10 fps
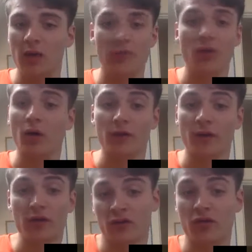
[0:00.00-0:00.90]
So I would
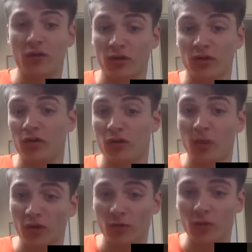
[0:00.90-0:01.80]
advise you to do it as soon as
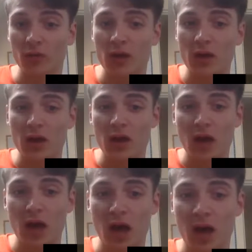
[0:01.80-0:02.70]
possible.
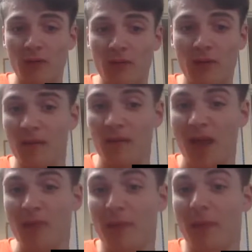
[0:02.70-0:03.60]

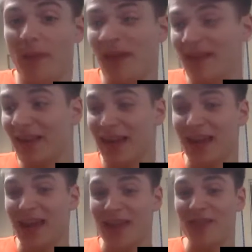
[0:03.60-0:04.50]
But
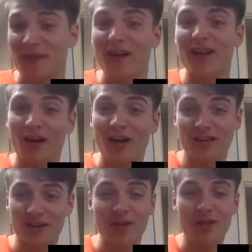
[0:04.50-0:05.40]
basically, it's very nice
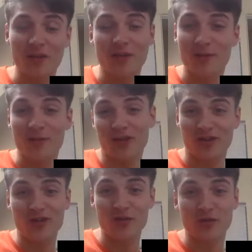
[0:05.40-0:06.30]
to know that the payments are
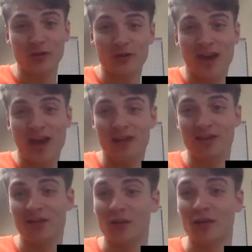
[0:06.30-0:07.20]
scheduled and
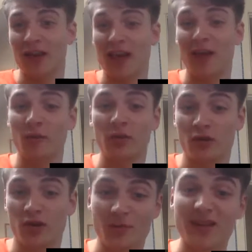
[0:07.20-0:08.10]
you're going to get what you're
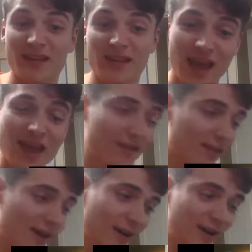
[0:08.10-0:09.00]
expecting to get.
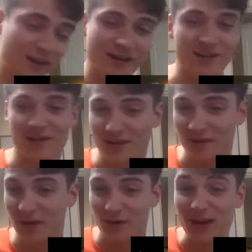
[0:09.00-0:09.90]
It's a
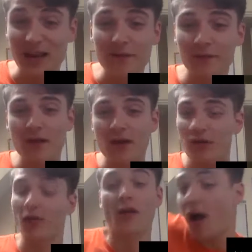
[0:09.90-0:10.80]
big relief.
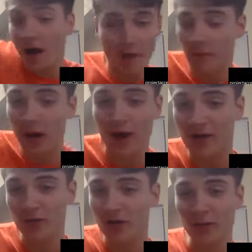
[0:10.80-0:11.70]
So apply as
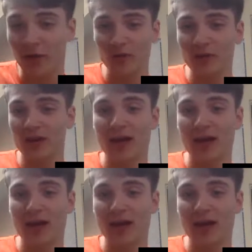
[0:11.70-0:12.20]
soon as possible.